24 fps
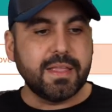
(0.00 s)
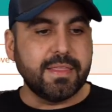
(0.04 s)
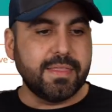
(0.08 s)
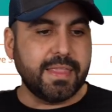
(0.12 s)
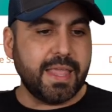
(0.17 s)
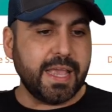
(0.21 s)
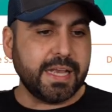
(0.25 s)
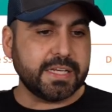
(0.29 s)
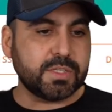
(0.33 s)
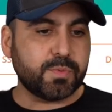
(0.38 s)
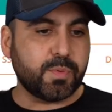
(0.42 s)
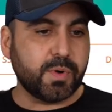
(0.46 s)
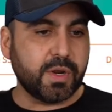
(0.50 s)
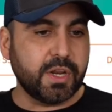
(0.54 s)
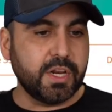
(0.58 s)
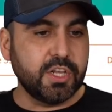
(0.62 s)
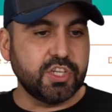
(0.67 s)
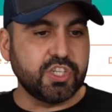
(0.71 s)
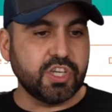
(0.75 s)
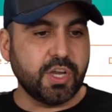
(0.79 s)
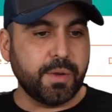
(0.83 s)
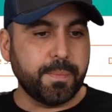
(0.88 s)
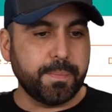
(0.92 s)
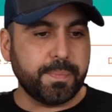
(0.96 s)
Next, we're going to
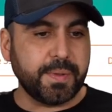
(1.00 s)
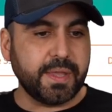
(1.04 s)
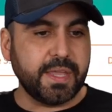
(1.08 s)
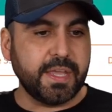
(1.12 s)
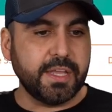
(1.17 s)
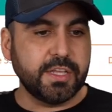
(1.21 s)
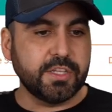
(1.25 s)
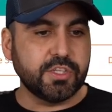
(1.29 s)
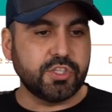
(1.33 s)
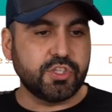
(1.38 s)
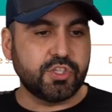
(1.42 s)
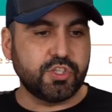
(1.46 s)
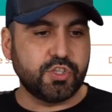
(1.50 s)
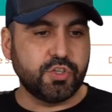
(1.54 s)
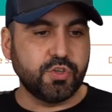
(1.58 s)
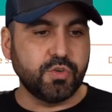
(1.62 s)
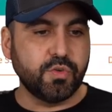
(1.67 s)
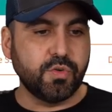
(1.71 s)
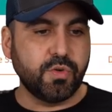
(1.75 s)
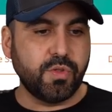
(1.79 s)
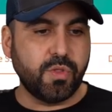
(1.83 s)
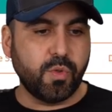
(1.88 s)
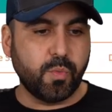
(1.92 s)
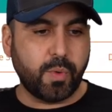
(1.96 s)
jump
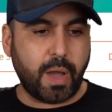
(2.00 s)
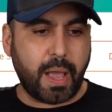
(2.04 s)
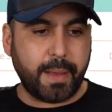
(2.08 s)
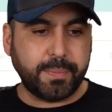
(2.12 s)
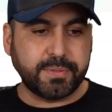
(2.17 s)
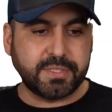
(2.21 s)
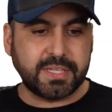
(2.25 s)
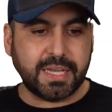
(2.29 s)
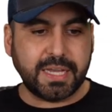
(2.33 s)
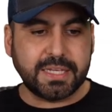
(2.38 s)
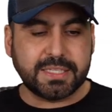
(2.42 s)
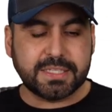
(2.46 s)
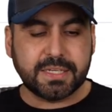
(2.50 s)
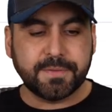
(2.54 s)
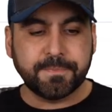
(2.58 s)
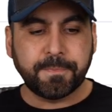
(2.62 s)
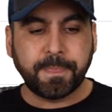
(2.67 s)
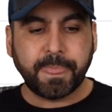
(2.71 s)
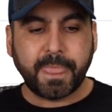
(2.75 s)
into the website.